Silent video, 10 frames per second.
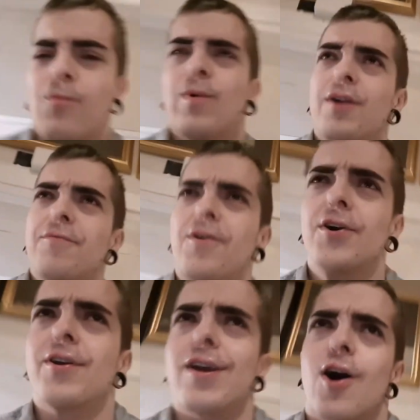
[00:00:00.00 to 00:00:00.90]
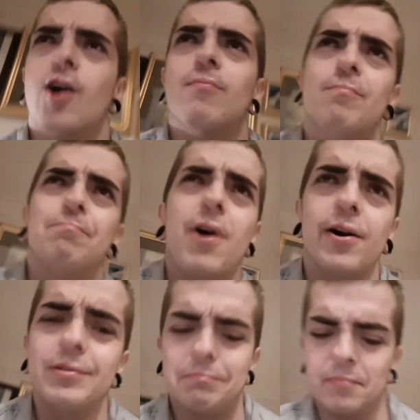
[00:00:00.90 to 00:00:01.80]
Where the fuck are my
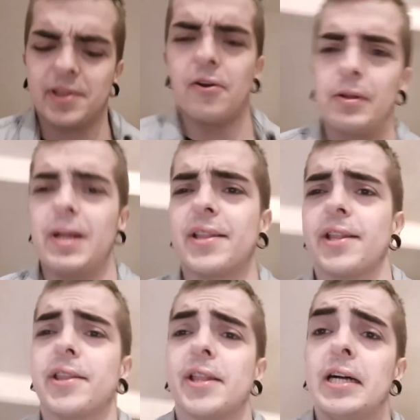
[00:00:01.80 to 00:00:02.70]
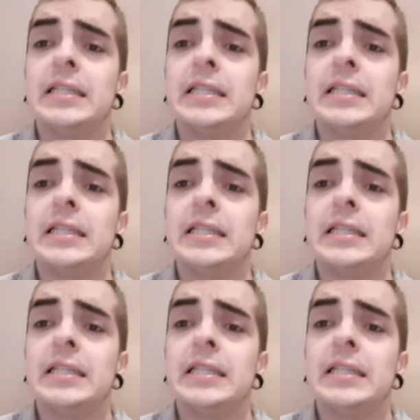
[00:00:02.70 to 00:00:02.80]
sunglasses?